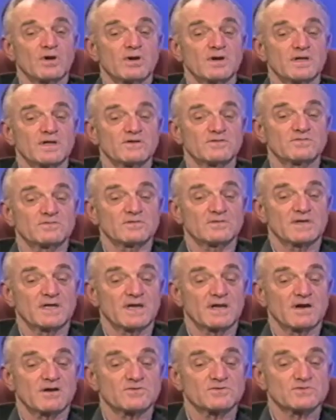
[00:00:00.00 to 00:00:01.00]
is to get
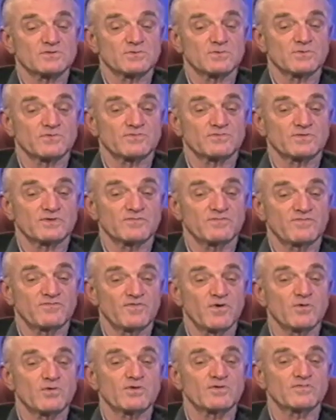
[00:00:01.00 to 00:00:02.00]
our schools to
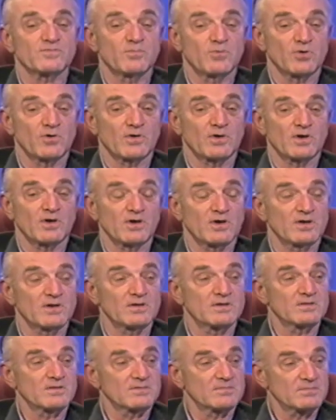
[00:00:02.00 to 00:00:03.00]
focus more
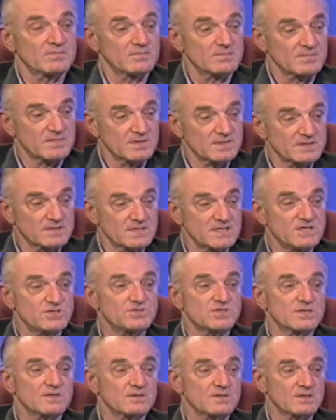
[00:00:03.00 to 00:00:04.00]
on
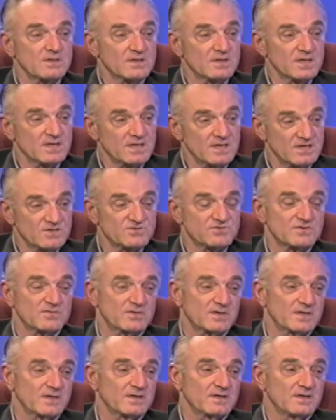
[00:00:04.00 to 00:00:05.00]
teaching
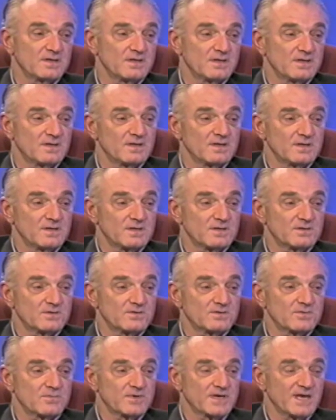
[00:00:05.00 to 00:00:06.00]
history,
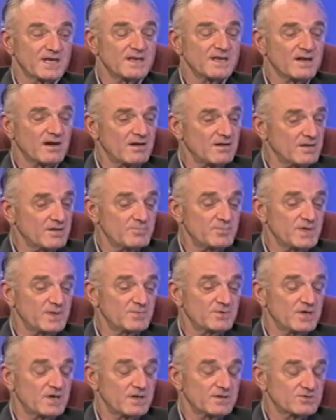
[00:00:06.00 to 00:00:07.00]
to getting our
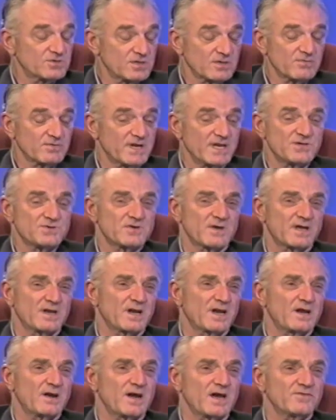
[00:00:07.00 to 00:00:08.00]
children educated.
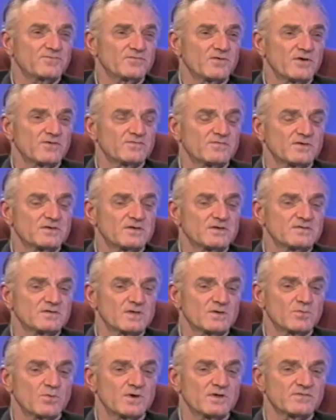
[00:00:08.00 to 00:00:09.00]
I saw a
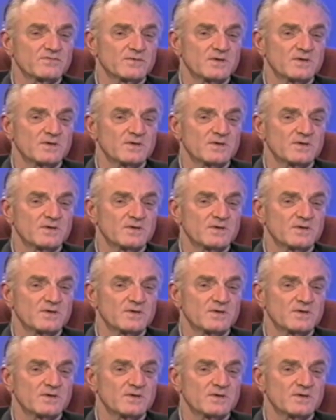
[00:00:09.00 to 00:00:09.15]
statistic once